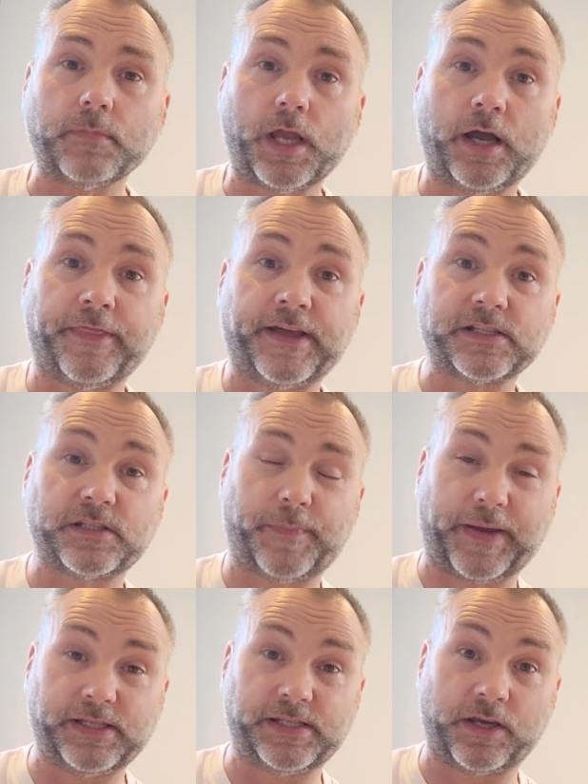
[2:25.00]
Uh, that's the
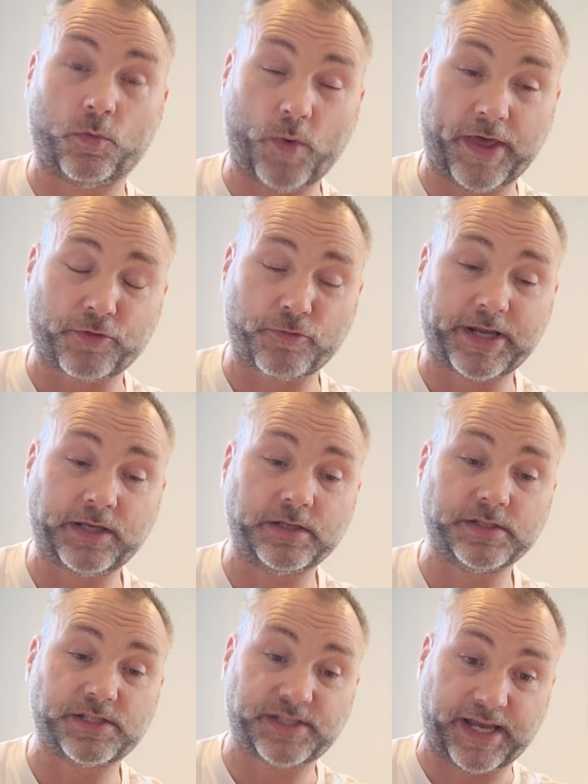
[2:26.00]
painting and weathering
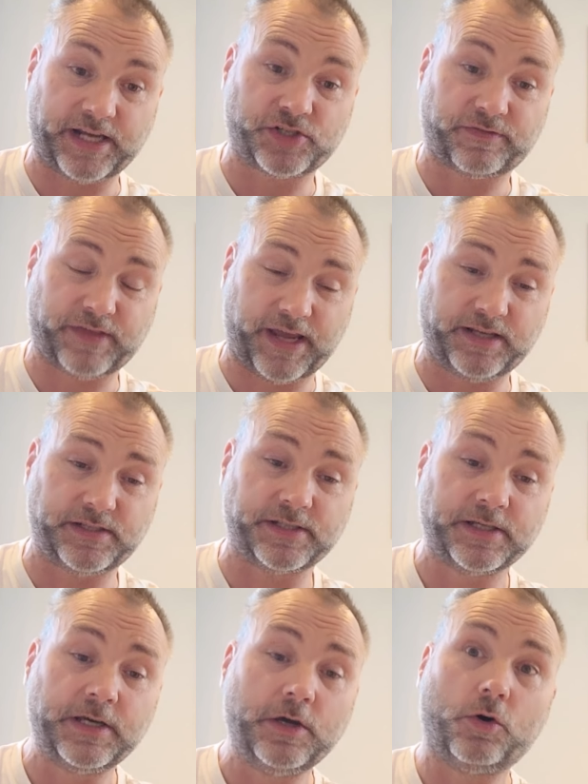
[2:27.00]
stage of things.
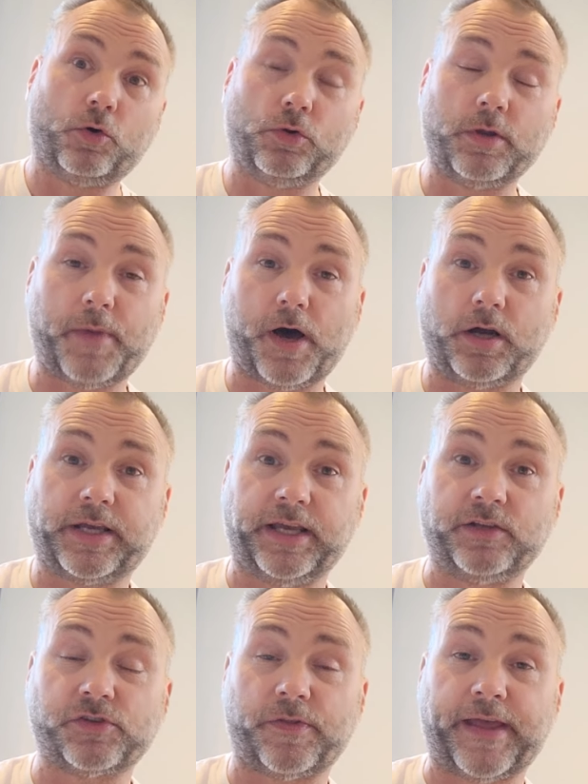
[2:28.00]
All the
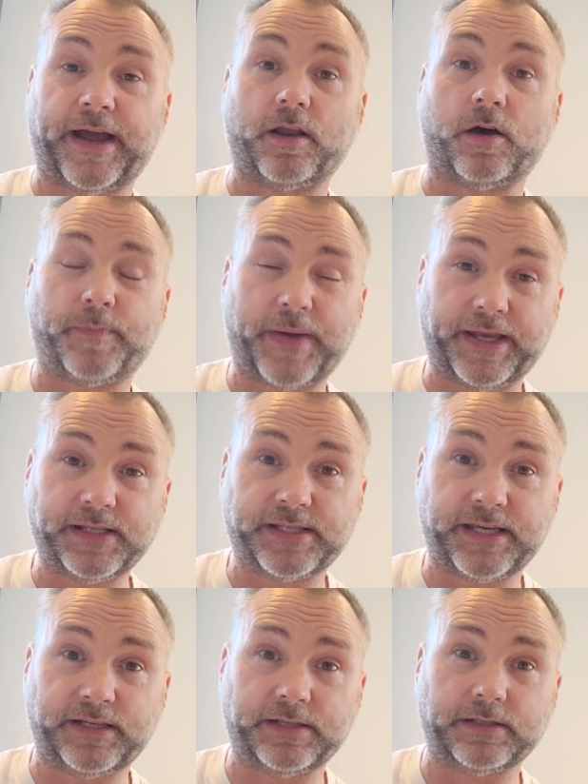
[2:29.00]
markings on that are
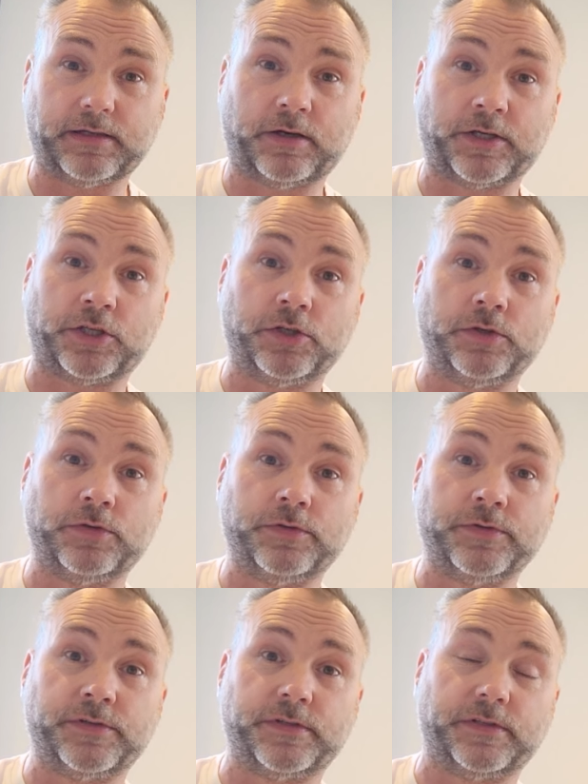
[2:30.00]
painted. I
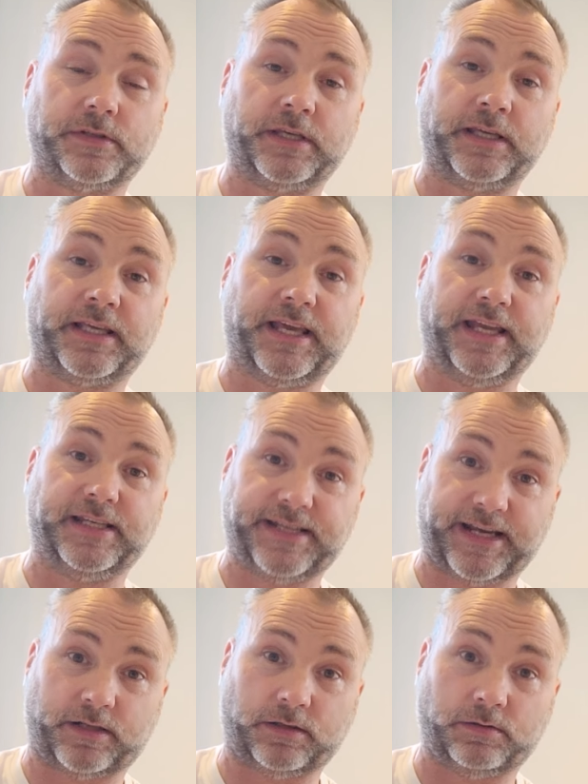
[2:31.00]
used the kit
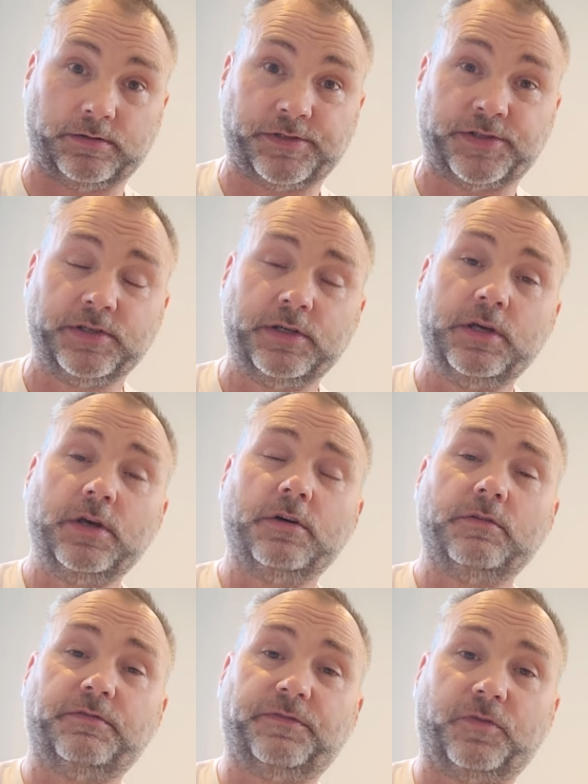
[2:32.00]
decals
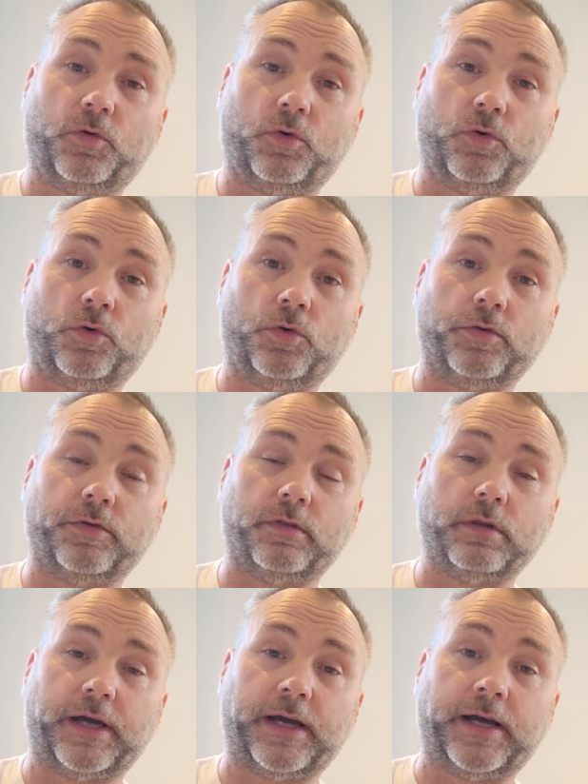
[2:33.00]
for
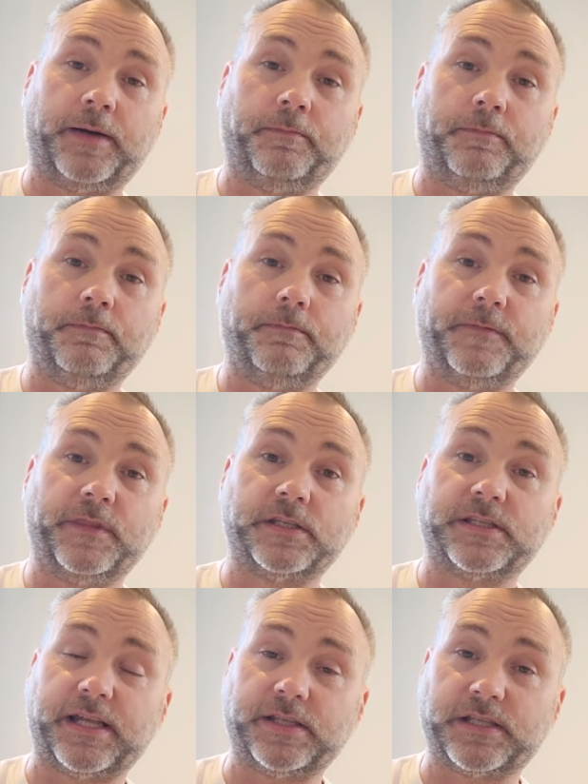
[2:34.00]
um, the
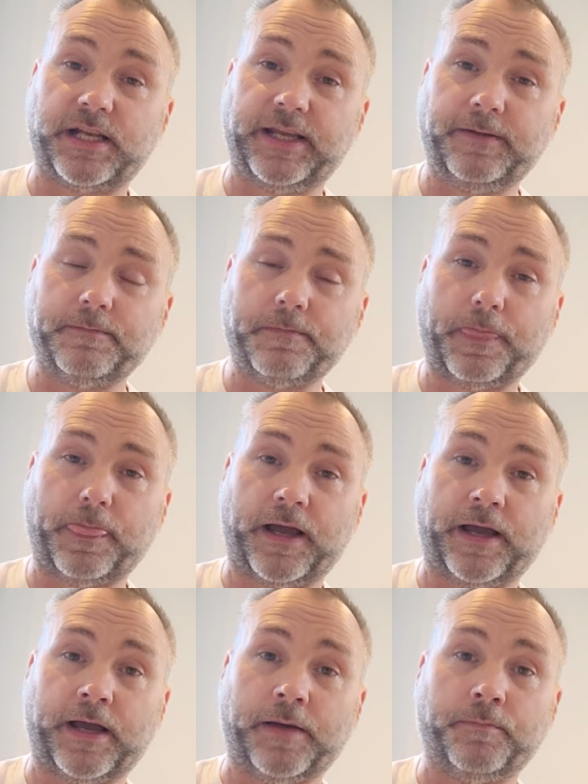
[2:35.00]
stenciling,
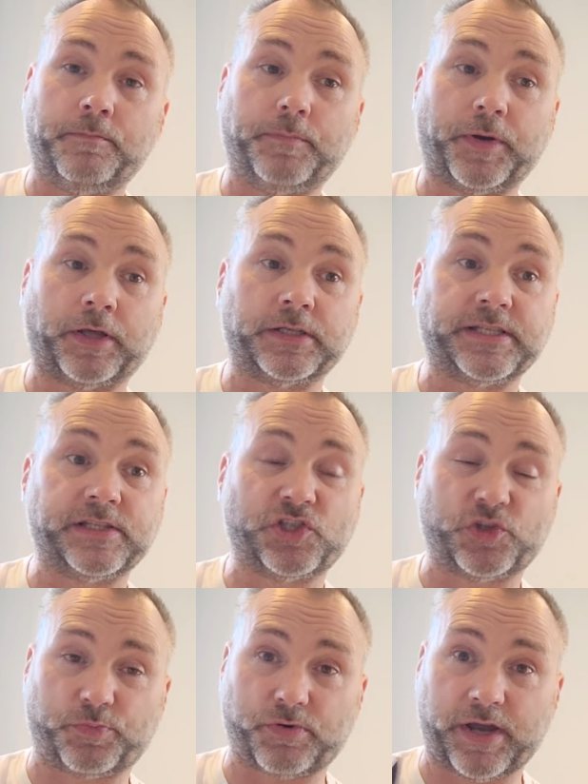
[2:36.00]
um, but I did
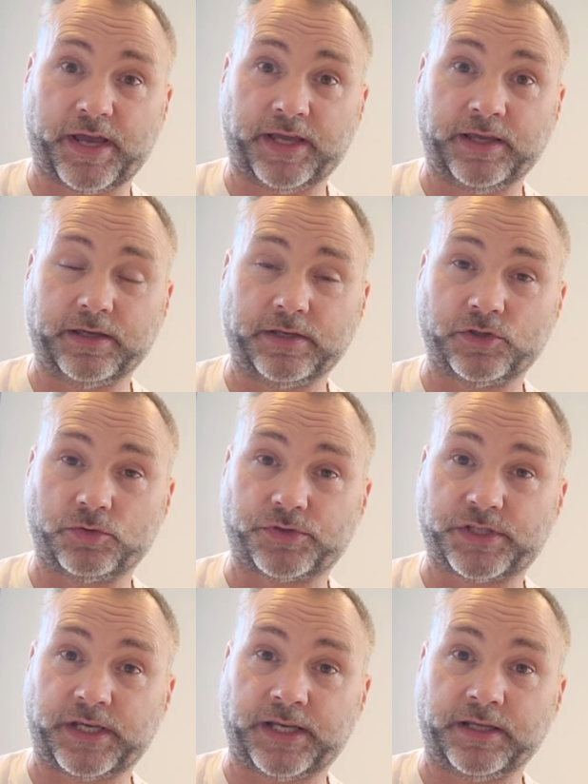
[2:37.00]
spray, as you'll
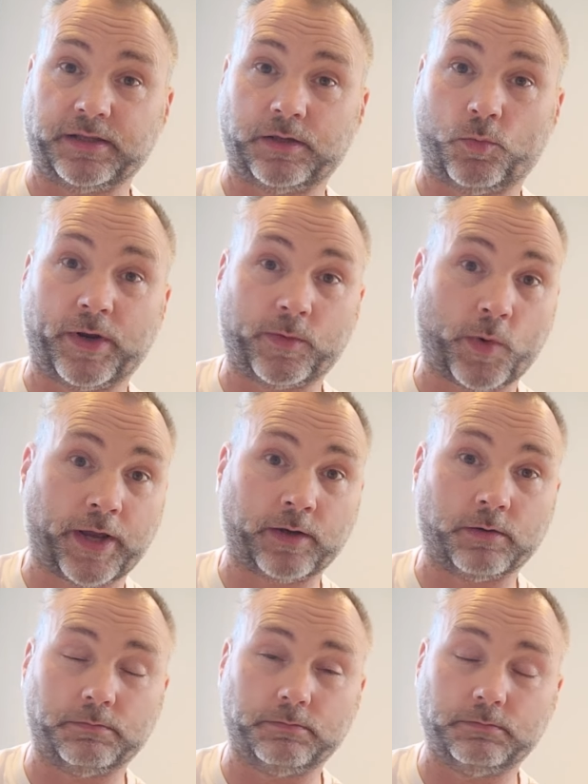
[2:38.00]
see, the
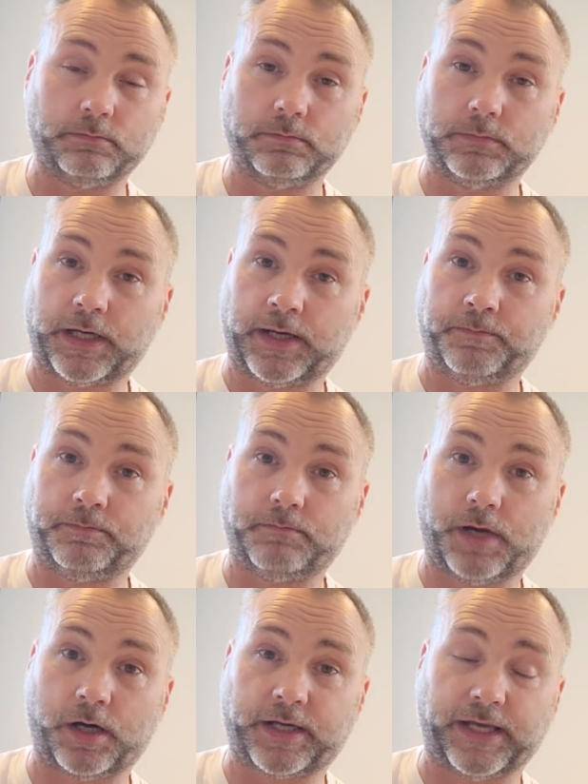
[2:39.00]
wingway um,
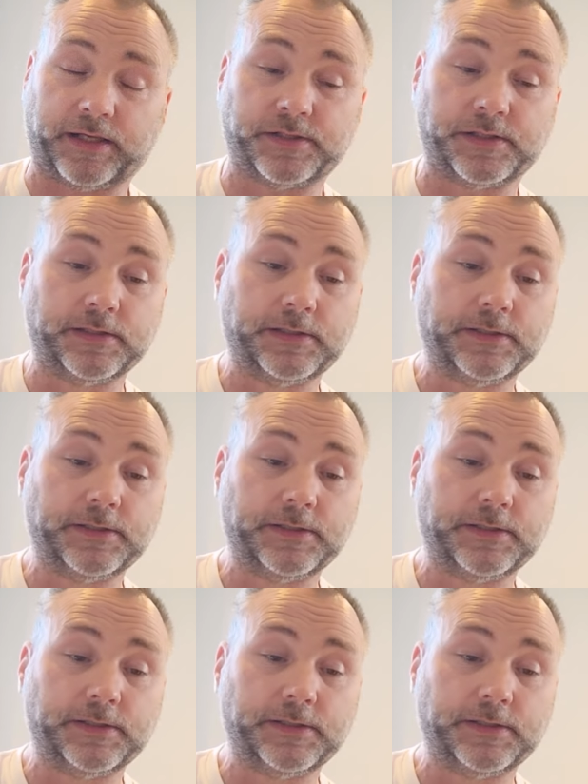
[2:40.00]
markings